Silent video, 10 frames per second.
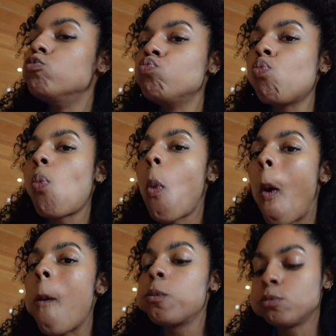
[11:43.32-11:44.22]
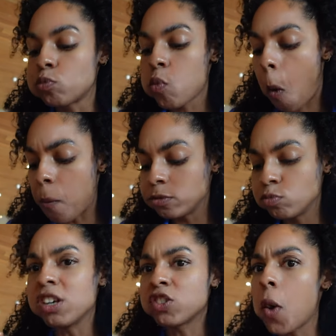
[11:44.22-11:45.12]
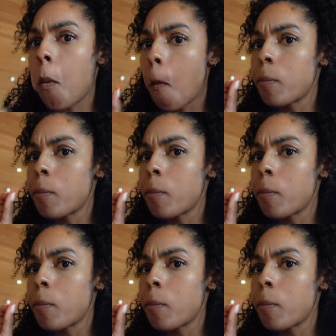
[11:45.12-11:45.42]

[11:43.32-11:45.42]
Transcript: Mmm. Oh my god.